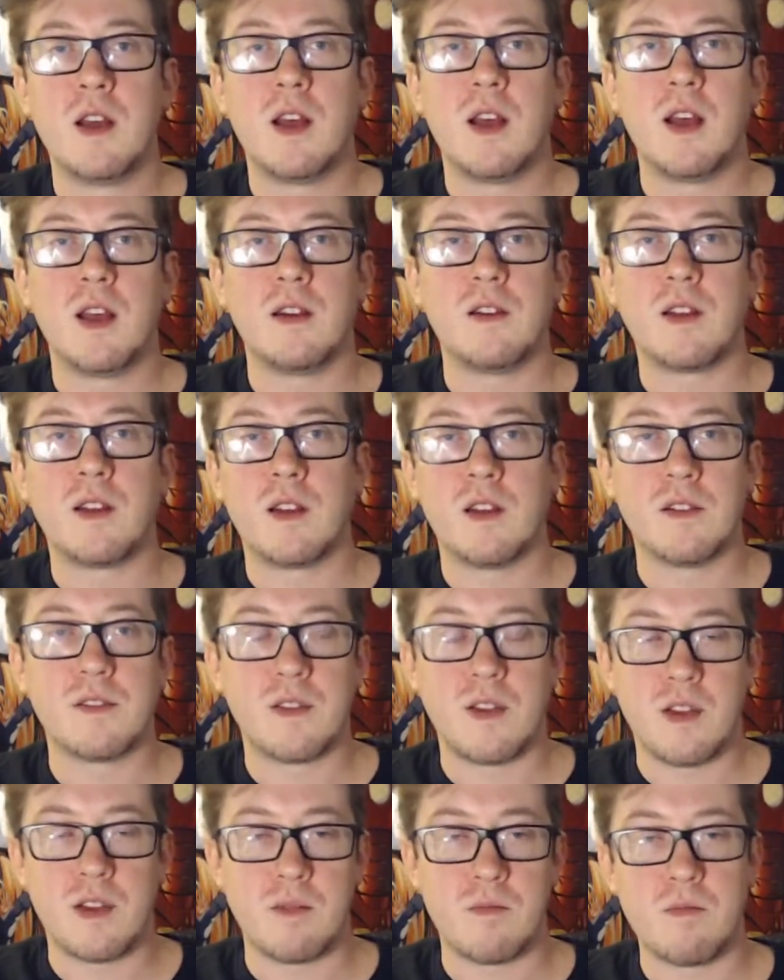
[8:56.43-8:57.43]
and tells
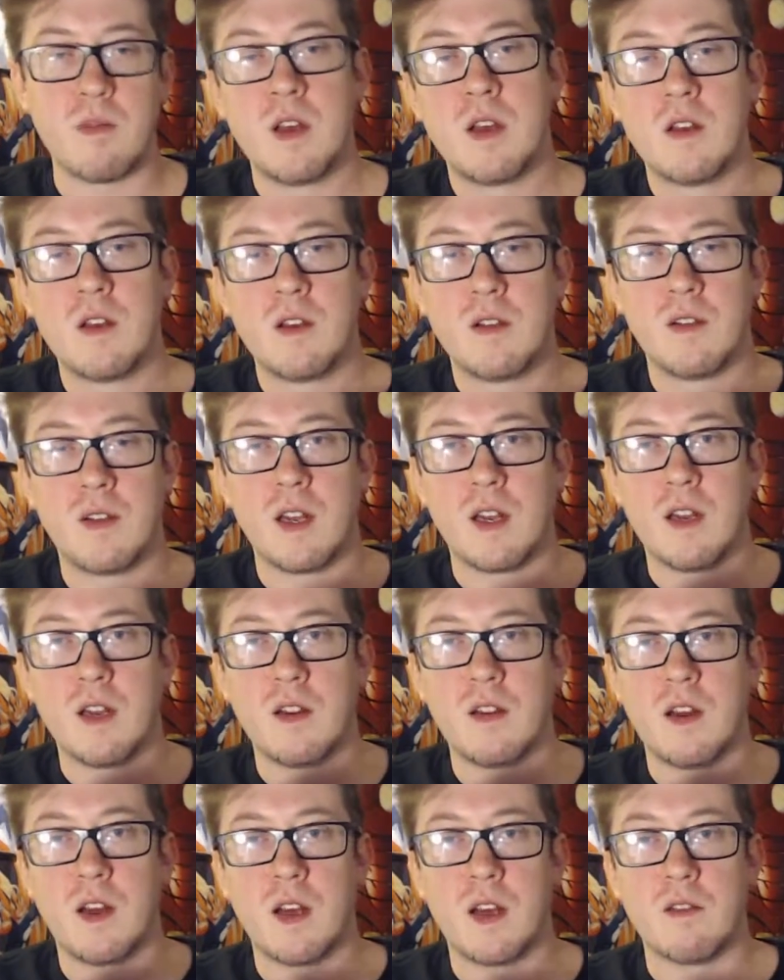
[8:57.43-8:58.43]
him
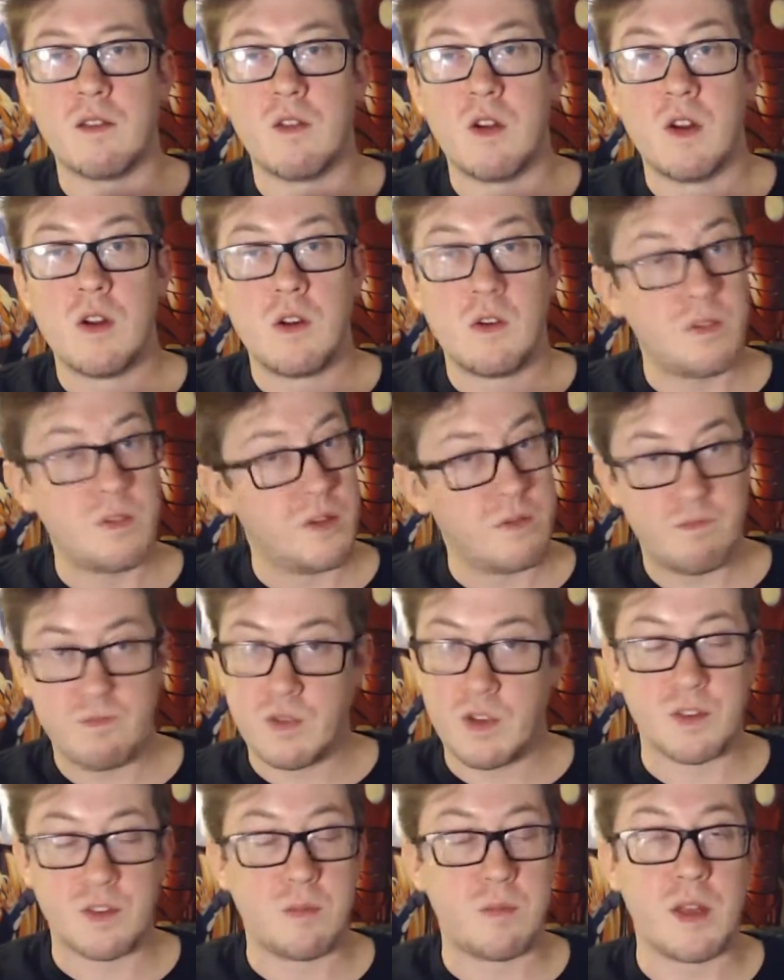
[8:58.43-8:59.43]
that
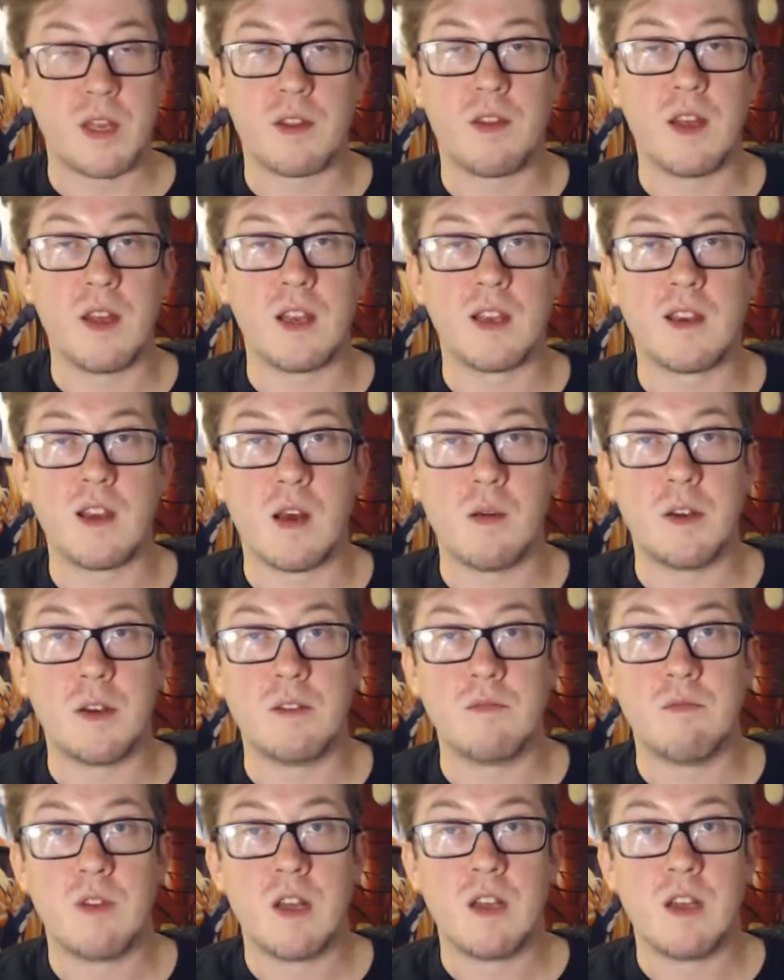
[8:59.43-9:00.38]
there's a big thing coming.